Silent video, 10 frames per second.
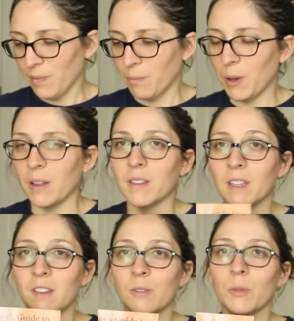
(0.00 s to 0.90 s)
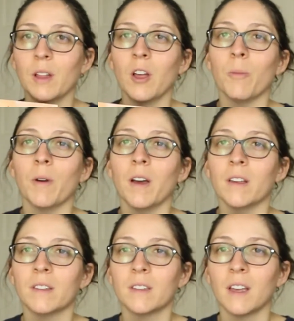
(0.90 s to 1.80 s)
But this will help
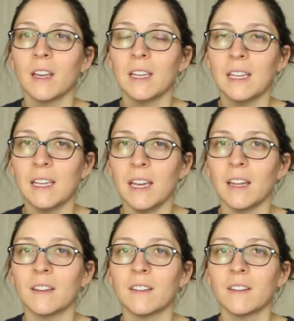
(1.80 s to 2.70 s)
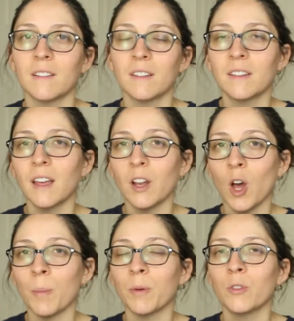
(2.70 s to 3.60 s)
us get set
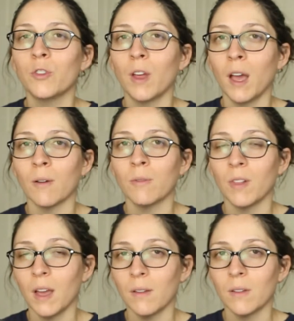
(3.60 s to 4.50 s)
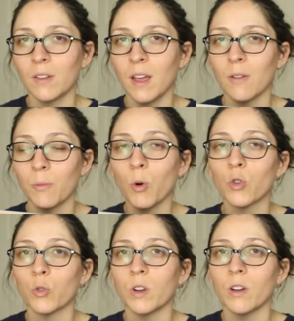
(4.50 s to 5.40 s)
up to have
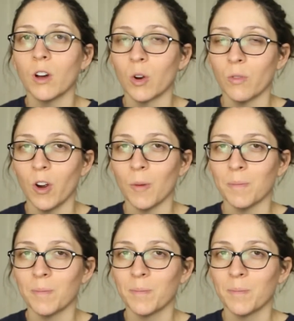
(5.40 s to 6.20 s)
poultry on our farm.